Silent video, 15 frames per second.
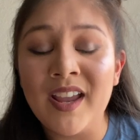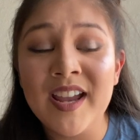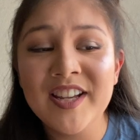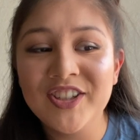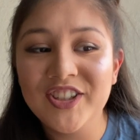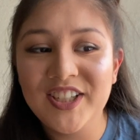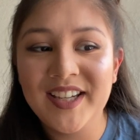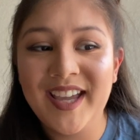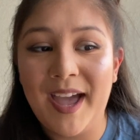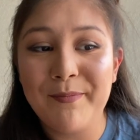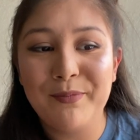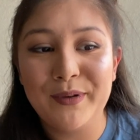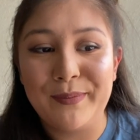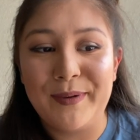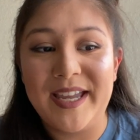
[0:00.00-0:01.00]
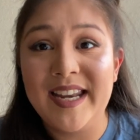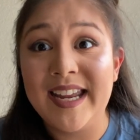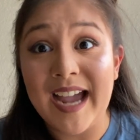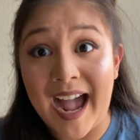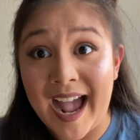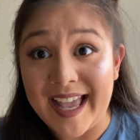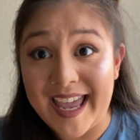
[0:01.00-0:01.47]
and she kept
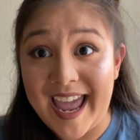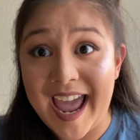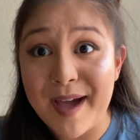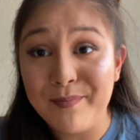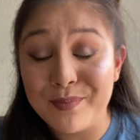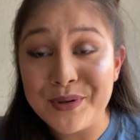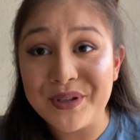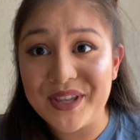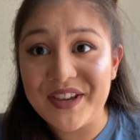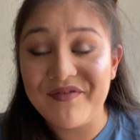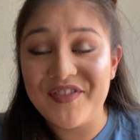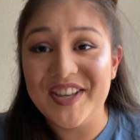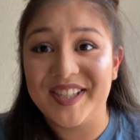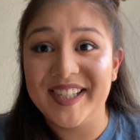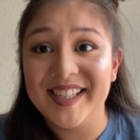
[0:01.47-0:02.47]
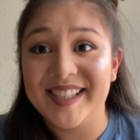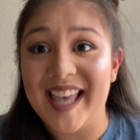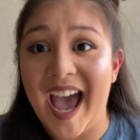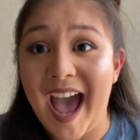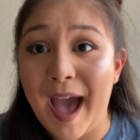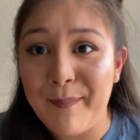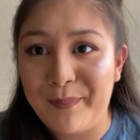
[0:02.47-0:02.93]
repeating, I can't believe this is
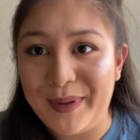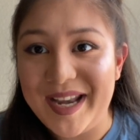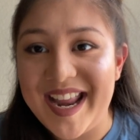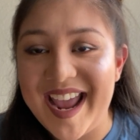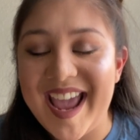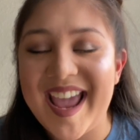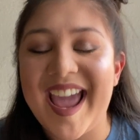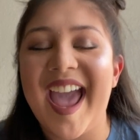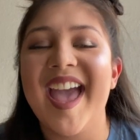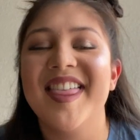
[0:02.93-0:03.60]
happening.